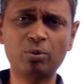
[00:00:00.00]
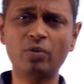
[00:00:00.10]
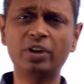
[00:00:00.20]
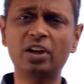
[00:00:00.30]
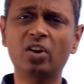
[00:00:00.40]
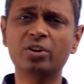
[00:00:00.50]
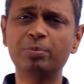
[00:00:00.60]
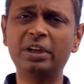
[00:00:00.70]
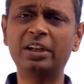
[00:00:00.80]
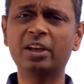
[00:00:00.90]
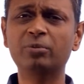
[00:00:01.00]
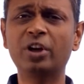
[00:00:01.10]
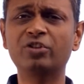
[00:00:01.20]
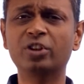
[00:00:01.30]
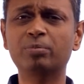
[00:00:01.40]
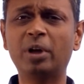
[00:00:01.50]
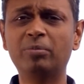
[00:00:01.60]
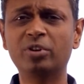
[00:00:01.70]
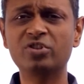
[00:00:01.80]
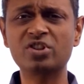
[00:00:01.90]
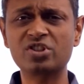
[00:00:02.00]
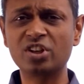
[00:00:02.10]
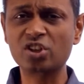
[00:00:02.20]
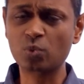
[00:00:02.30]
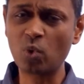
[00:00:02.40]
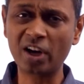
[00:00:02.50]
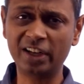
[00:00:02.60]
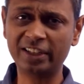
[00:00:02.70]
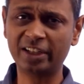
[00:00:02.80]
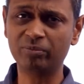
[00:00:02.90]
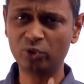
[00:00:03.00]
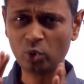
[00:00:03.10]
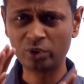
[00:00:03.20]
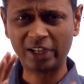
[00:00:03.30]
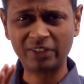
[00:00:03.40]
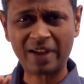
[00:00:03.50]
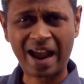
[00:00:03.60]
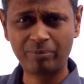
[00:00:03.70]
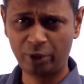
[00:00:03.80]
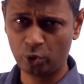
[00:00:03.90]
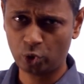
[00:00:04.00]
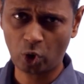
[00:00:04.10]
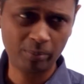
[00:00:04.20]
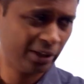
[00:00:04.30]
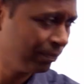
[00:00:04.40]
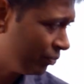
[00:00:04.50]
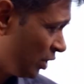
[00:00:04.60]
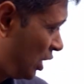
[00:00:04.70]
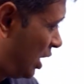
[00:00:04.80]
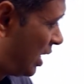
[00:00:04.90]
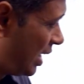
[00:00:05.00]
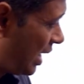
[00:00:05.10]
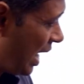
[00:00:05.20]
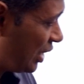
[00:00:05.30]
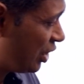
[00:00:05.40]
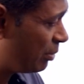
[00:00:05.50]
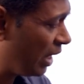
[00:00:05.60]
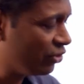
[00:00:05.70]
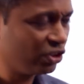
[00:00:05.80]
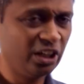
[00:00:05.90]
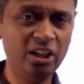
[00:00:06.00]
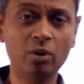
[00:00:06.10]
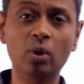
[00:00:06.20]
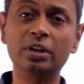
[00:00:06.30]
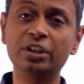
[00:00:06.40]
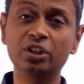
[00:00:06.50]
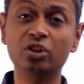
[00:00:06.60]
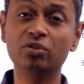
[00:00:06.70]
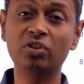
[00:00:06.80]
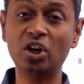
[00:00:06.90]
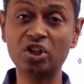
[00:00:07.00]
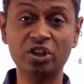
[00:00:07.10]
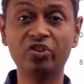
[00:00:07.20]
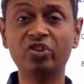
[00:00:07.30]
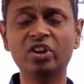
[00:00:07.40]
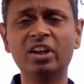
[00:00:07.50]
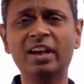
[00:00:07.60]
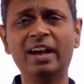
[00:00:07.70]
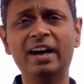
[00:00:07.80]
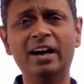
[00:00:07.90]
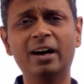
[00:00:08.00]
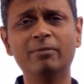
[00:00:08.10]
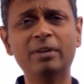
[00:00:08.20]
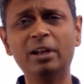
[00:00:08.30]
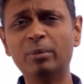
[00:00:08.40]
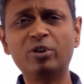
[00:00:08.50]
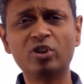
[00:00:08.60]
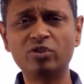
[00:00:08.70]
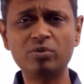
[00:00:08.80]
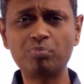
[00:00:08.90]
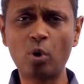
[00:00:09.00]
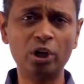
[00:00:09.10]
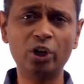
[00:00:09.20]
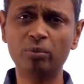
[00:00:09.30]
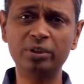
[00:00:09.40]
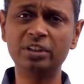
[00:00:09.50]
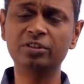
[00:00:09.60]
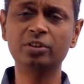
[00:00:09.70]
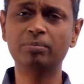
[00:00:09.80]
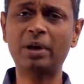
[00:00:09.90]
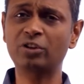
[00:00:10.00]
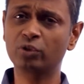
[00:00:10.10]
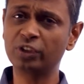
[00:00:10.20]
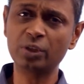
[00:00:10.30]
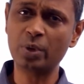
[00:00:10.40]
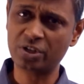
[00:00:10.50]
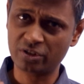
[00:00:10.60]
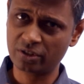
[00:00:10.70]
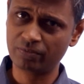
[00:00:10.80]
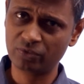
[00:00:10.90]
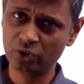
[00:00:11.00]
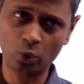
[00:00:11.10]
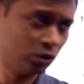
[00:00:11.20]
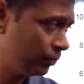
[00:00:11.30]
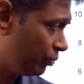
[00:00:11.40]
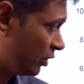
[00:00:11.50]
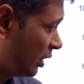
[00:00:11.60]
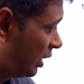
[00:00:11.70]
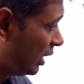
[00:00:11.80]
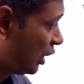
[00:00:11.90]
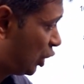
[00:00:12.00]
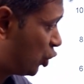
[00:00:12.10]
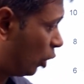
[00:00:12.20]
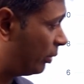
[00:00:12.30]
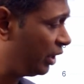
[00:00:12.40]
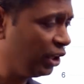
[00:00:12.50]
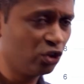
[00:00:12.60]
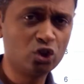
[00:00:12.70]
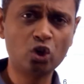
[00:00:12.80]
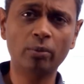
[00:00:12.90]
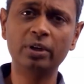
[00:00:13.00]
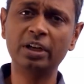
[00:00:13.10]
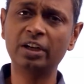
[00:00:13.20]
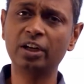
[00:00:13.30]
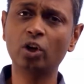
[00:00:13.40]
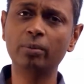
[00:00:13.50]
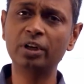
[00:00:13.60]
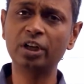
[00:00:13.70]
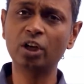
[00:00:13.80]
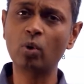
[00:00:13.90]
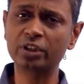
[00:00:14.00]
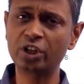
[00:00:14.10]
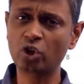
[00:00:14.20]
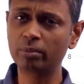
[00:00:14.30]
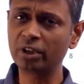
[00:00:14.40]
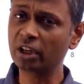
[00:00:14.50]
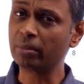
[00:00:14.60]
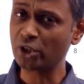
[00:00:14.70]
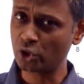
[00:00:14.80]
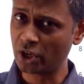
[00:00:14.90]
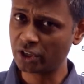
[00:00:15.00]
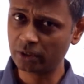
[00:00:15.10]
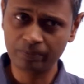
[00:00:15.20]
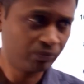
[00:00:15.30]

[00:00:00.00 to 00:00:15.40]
profit and loss, speed, time, ratios, pipes and cisterns, work and time, those kind of active topic. Algebra is inequalities, functions, elements of polynomials, pairs of equations, those. Geometry is geometry, trigonometry, coordinate geometry, mensuration.